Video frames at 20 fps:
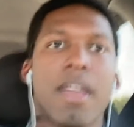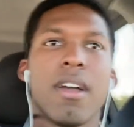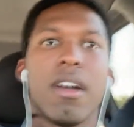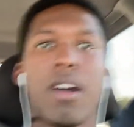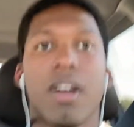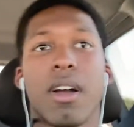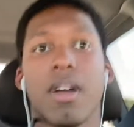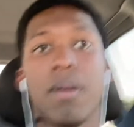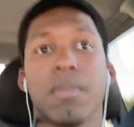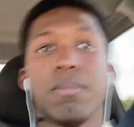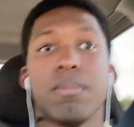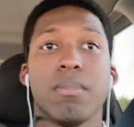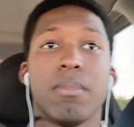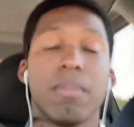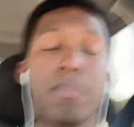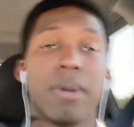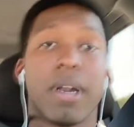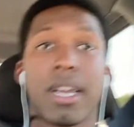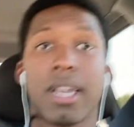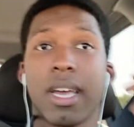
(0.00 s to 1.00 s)

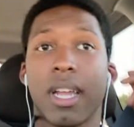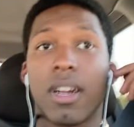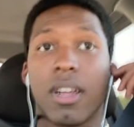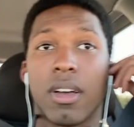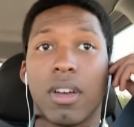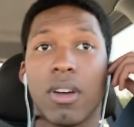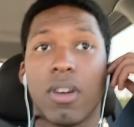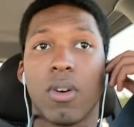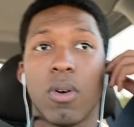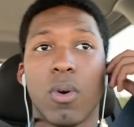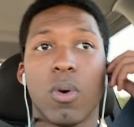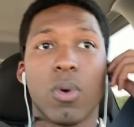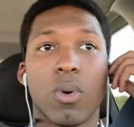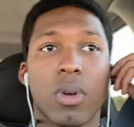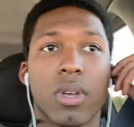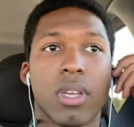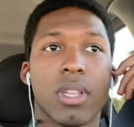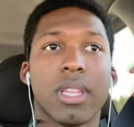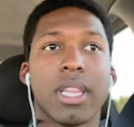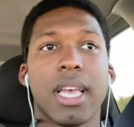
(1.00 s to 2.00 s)
But I got a whole
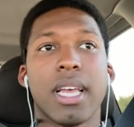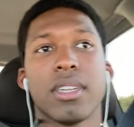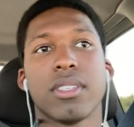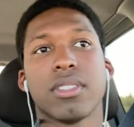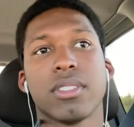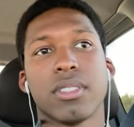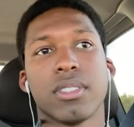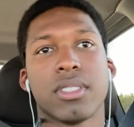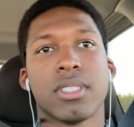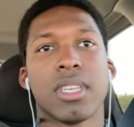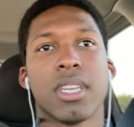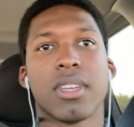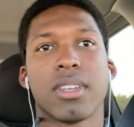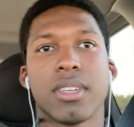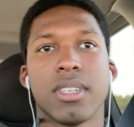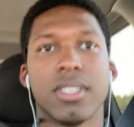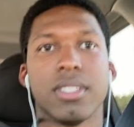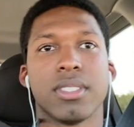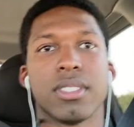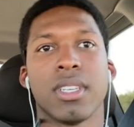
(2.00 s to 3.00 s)
hood latch set
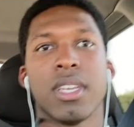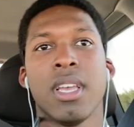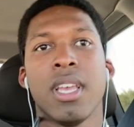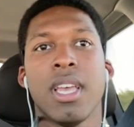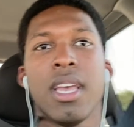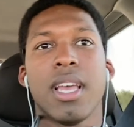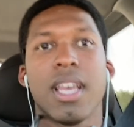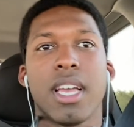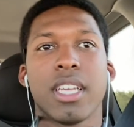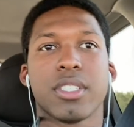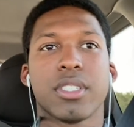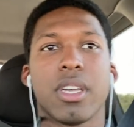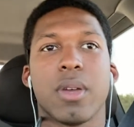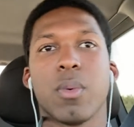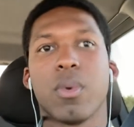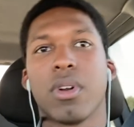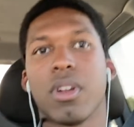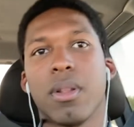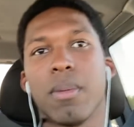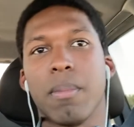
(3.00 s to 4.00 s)
because that's like
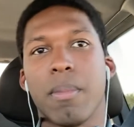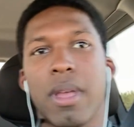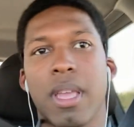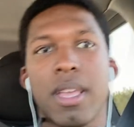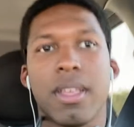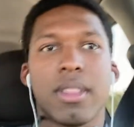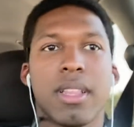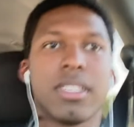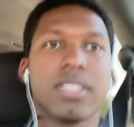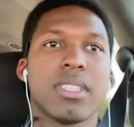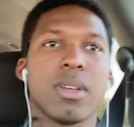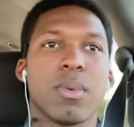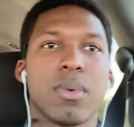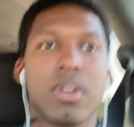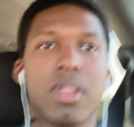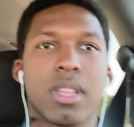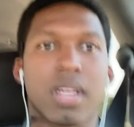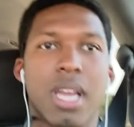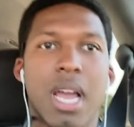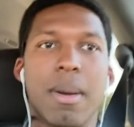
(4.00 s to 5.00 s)
one of
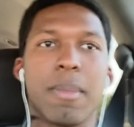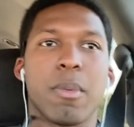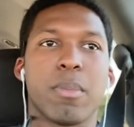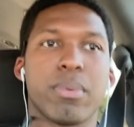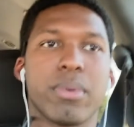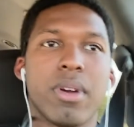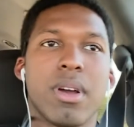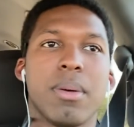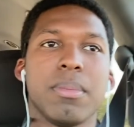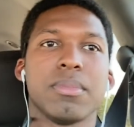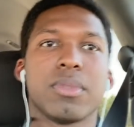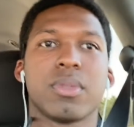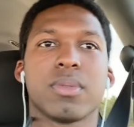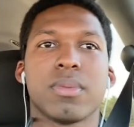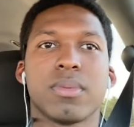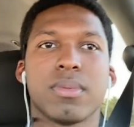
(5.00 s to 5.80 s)
the common problems